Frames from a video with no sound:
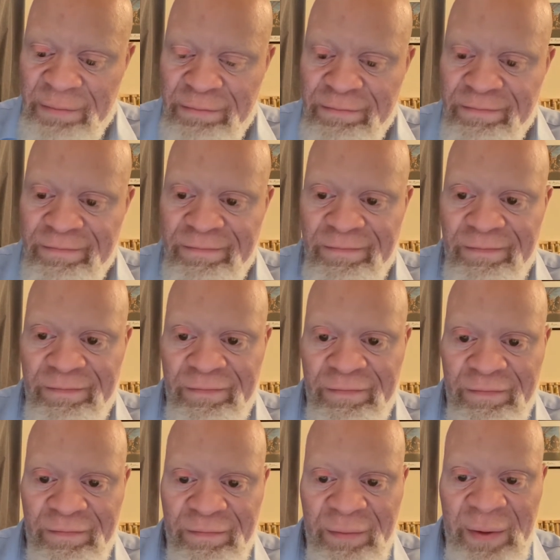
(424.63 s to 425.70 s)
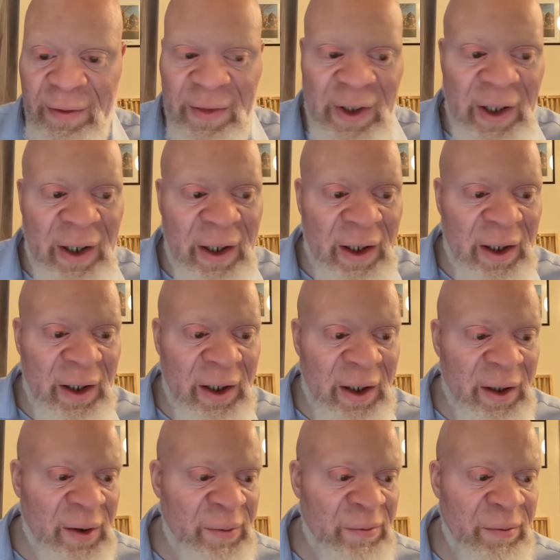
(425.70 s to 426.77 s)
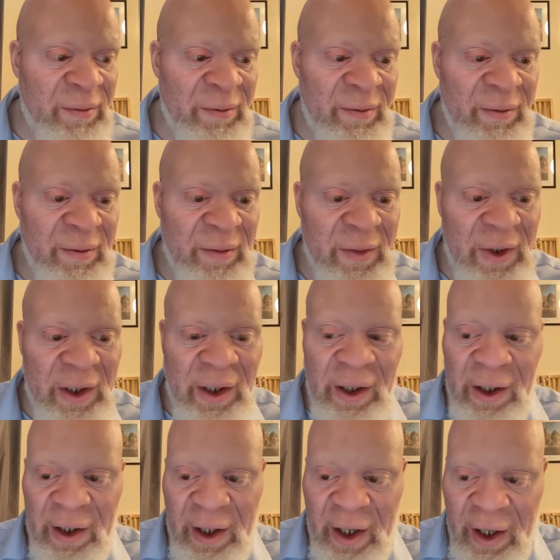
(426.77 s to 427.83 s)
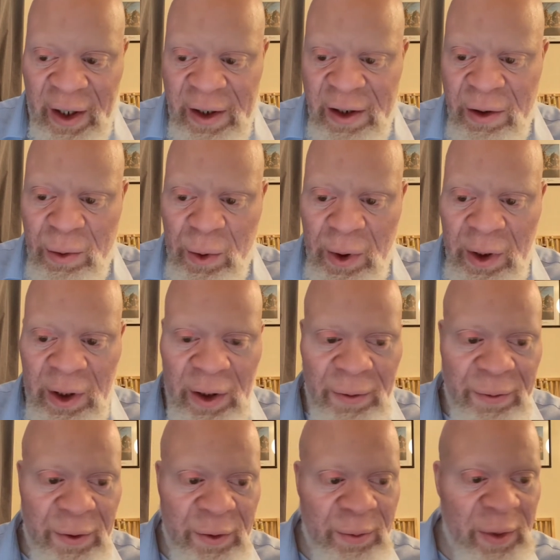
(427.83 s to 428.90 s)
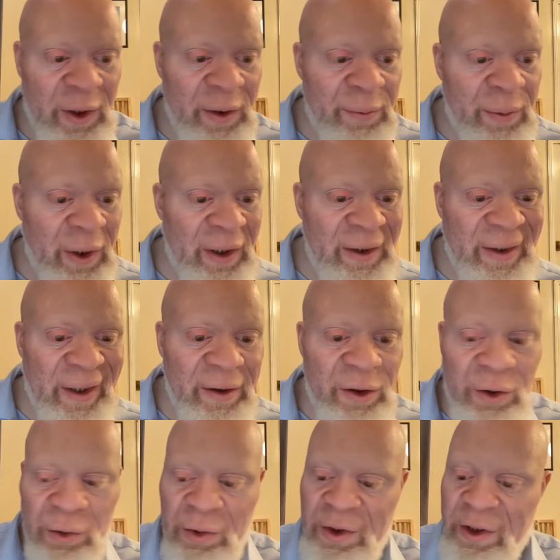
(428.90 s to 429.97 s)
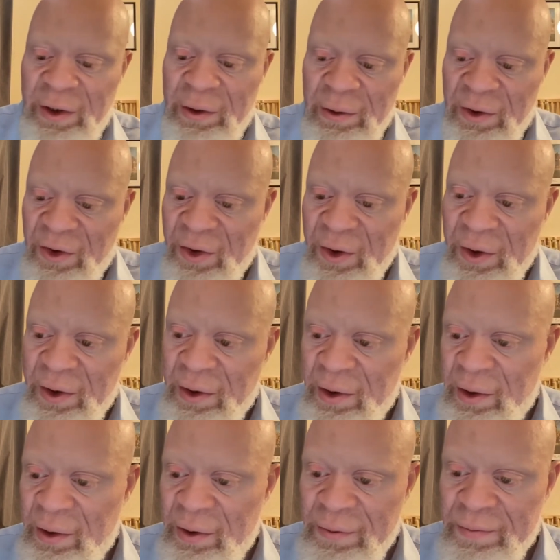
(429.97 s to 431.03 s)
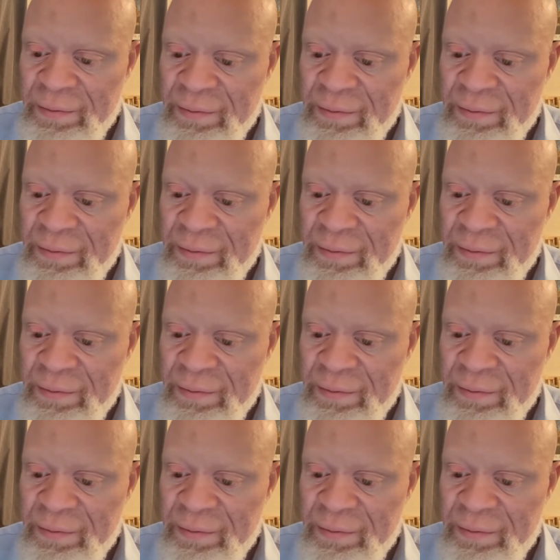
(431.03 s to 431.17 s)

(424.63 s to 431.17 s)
hmm. Um, Hayworth is played by Daniel Nielsen.